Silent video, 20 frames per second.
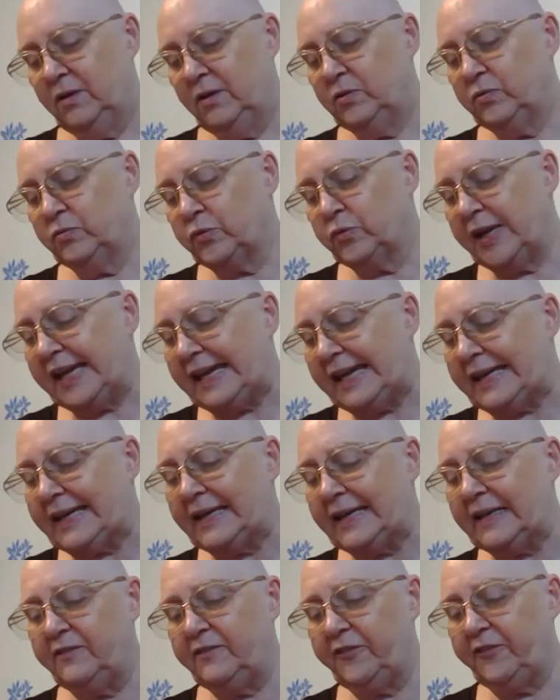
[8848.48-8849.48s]

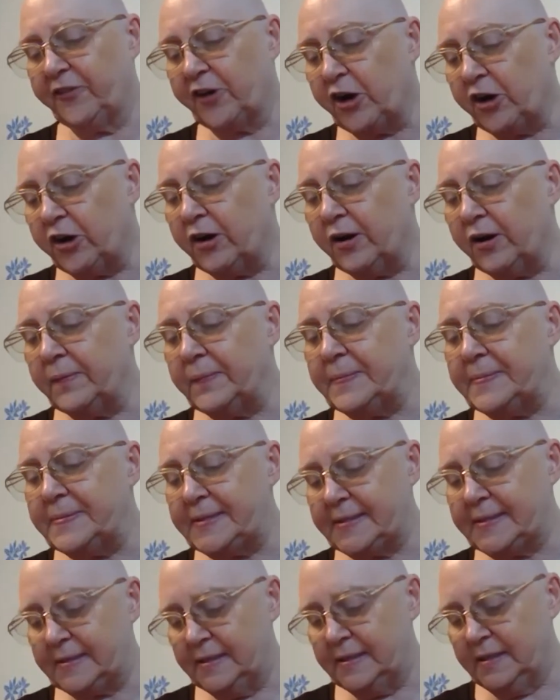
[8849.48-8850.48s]

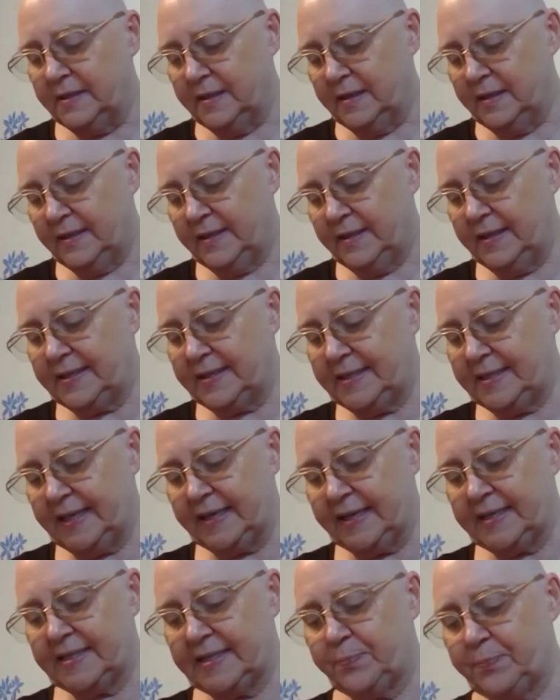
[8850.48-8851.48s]
reconfirms the
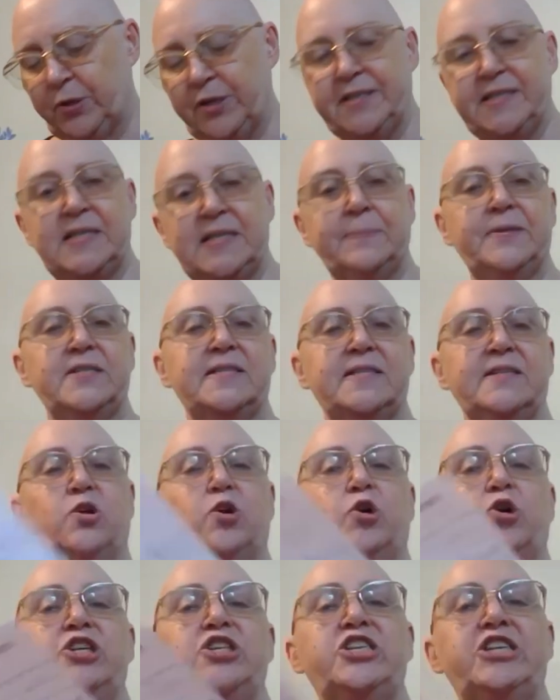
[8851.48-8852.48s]
six principles of
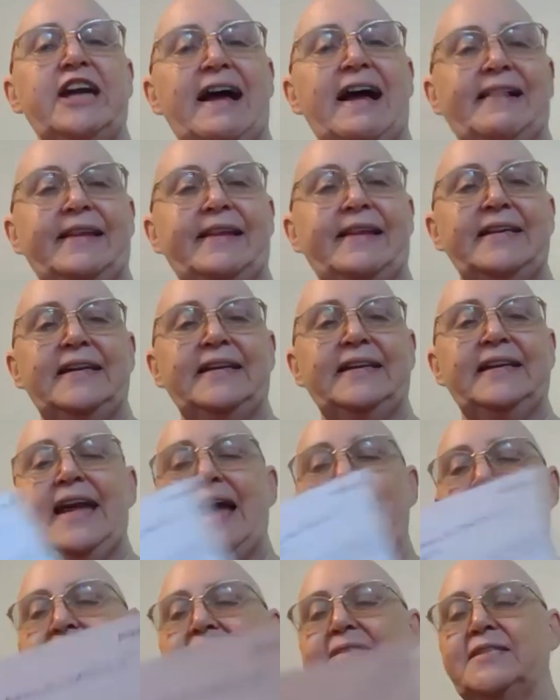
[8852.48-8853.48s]
cordiality
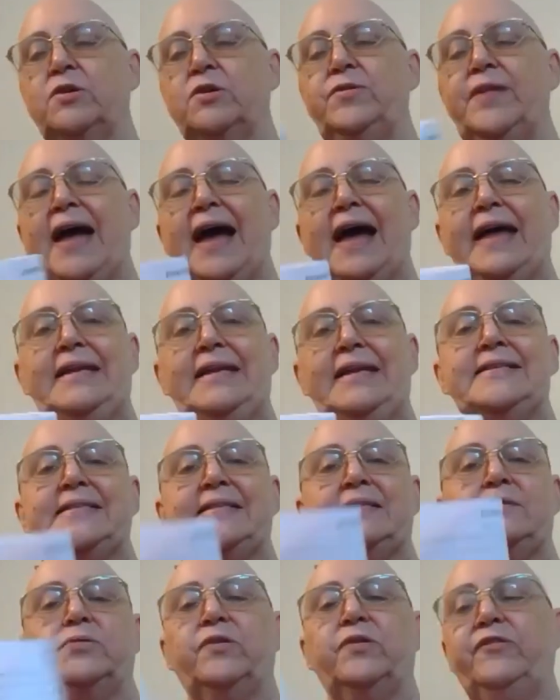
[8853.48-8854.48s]
again. So that is
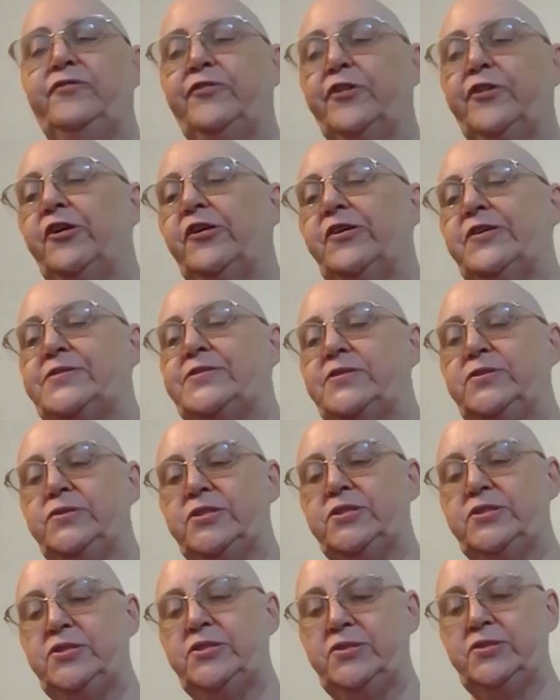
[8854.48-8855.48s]
a referral
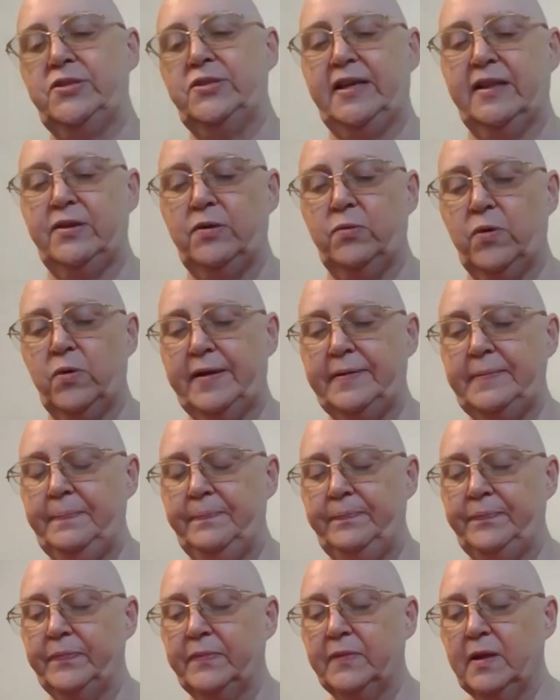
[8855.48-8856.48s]
suited to the other one.
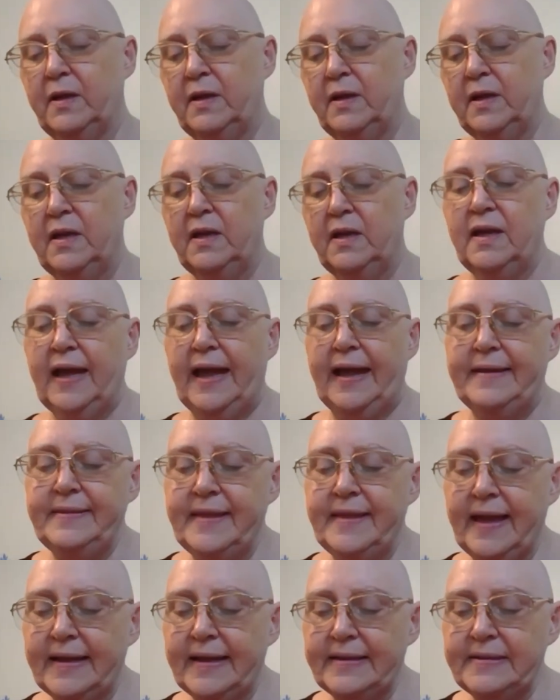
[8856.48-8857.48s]

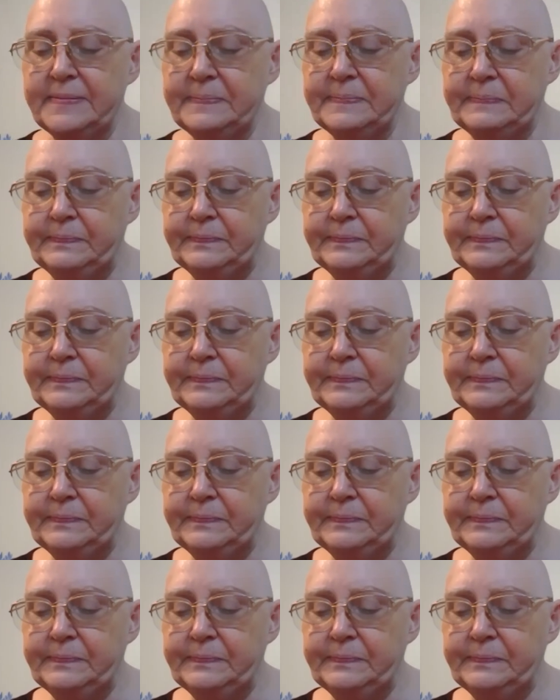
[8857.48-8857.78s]
And then